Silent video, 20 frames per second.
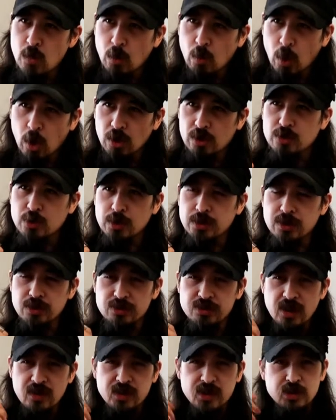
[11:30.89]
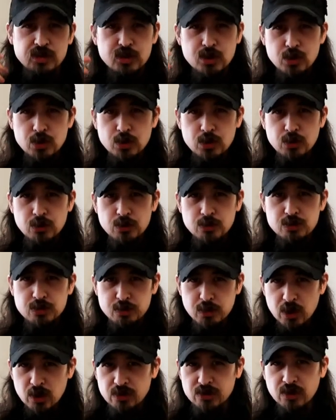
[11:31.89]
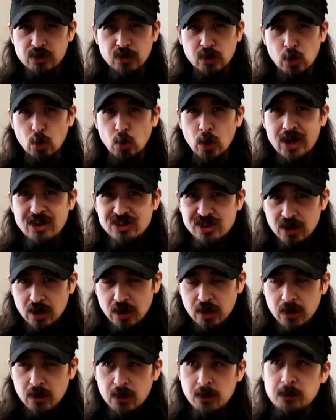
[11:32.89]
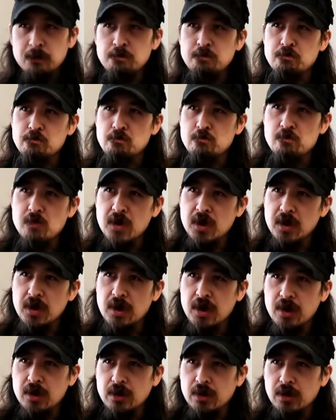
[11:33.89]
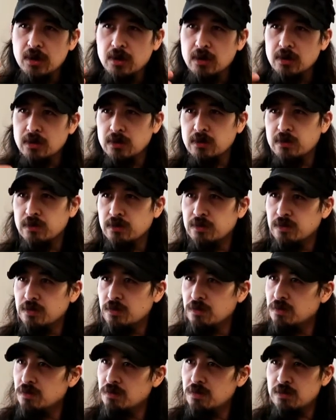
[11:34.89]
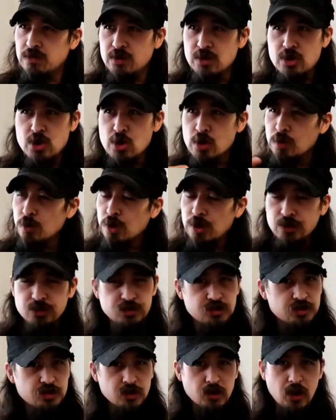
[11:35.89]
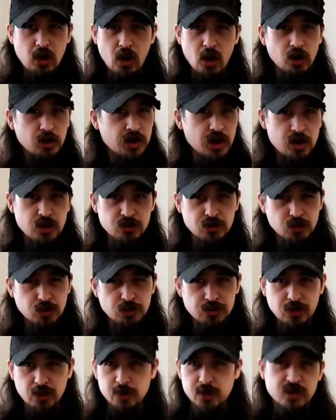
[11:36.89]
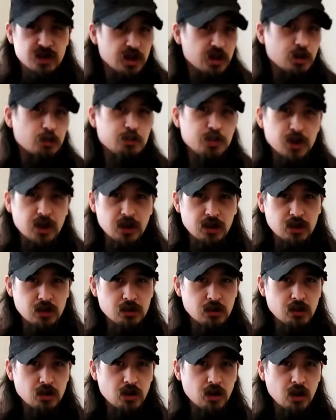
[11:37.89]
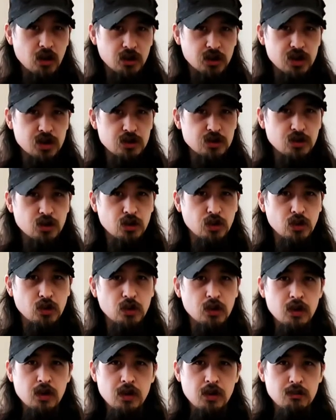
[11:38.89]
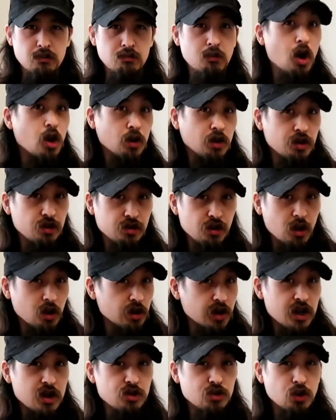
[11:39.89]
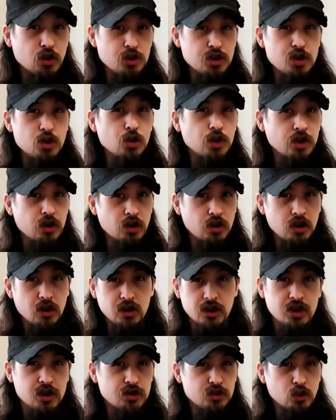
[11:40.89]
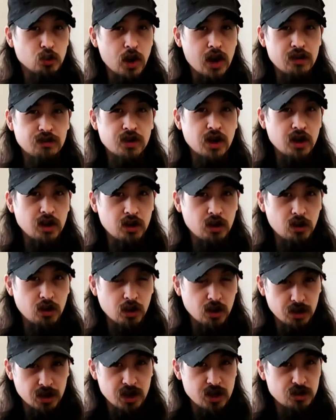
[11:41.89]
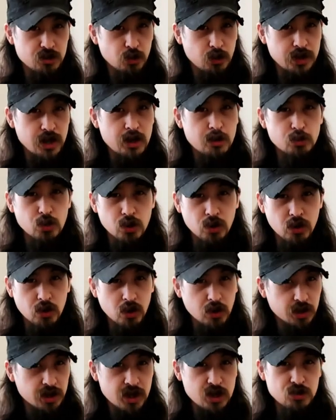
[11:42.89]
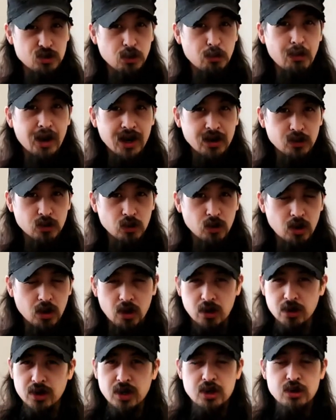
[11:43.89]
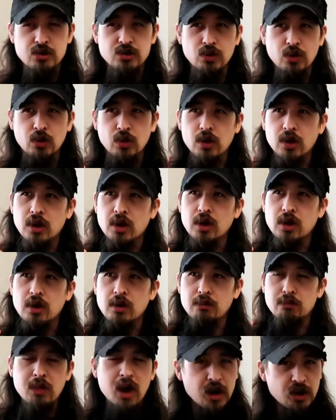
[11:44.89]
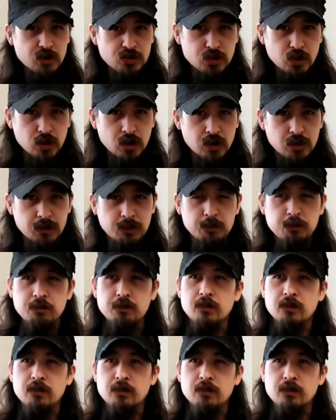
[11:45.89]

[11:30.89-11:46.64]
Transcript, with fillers: works with the seventy-two spirits of the Goetia and of numerous archangels, I mean, take your pick, Archangel Marcus, Archangel Uriel, Archangel Raphael, Archangel Gabriel, Archangel Michael, Archangel Metatron,